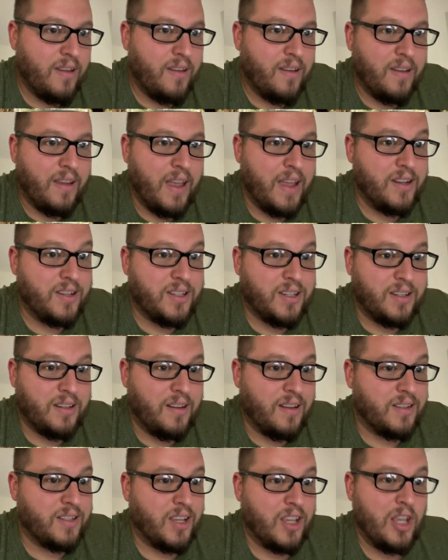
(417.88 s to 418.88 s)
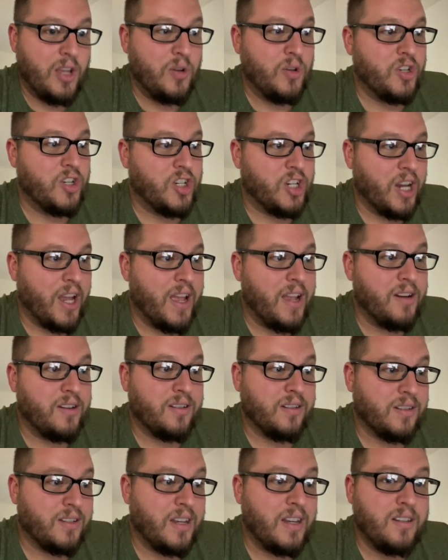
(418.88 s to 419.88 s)
It's a huge change.
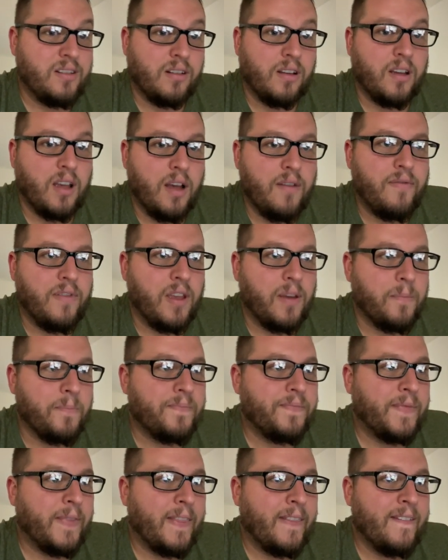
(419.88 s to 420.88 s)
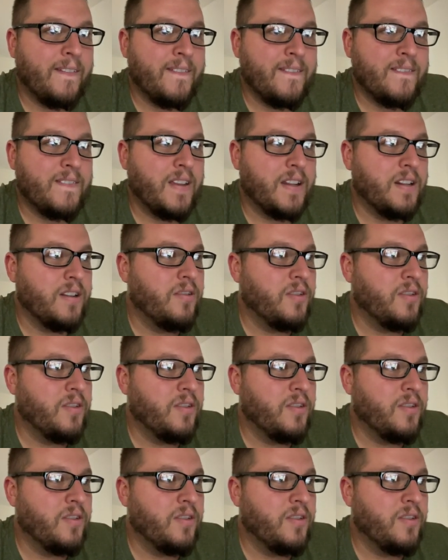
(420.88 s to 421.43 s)
The seats look comfy. They do.